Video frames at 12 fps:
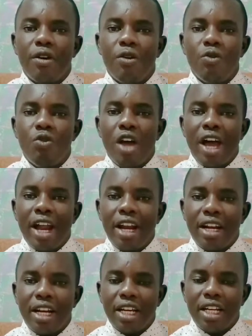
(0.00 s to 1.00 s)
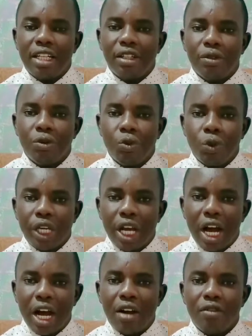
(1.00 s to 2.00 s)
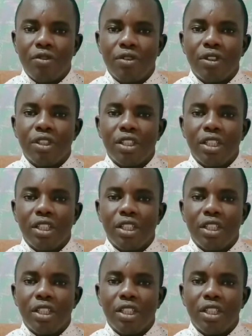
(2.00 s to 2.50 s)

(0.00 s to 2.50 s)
Then we have